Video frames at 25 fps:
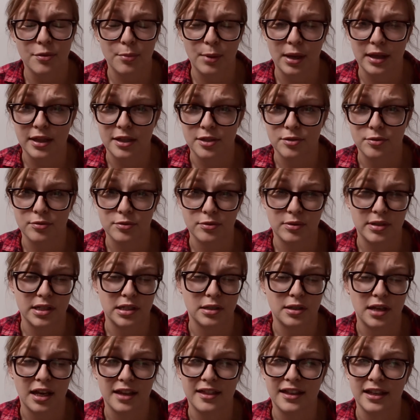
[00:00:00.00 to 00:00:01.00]
the way this was
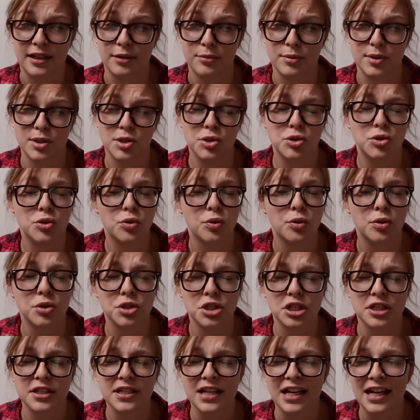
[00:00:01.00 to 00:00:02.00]
written. I think it was
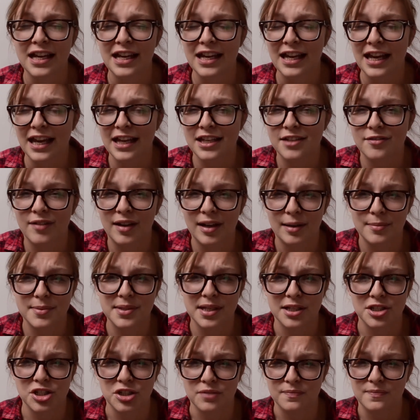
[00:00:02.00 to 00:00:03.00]
gorgeous. It developed
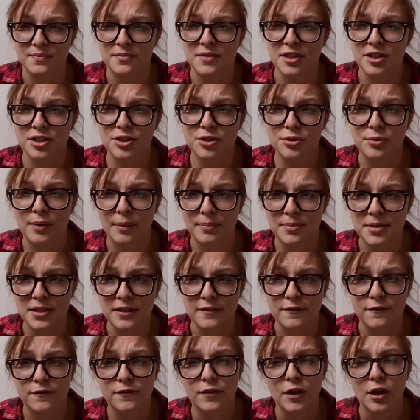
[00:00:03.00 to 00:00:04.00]
such a
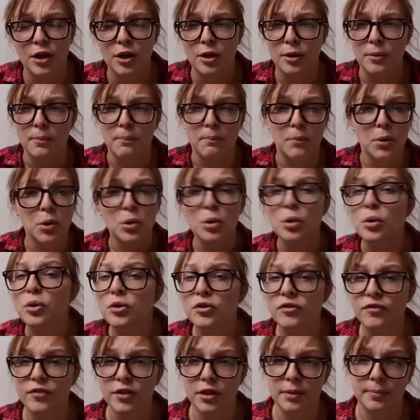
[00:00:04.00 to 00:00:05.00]
descriptive
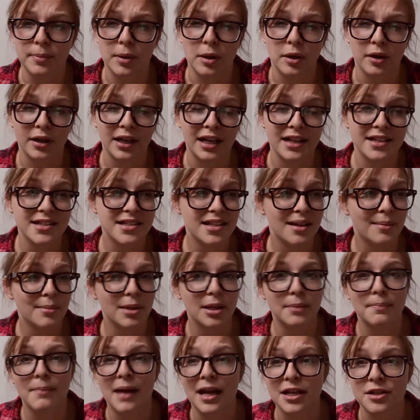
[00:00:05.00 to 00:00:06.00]
mood for the book, and some
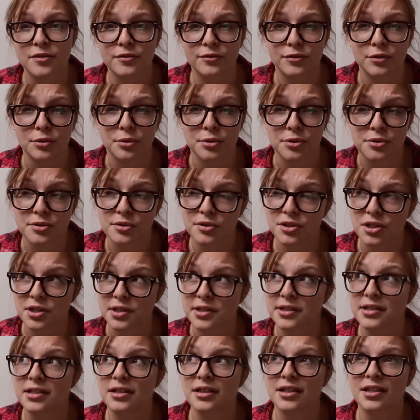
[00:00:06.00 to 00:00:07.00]
of the metaphors are
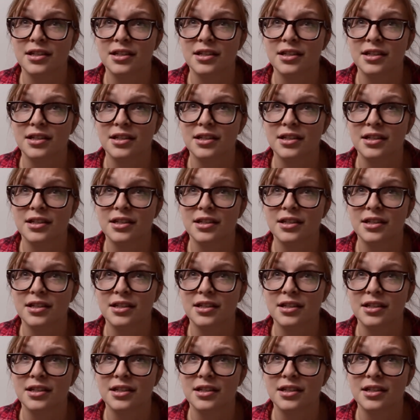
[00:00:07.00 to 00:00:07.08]
just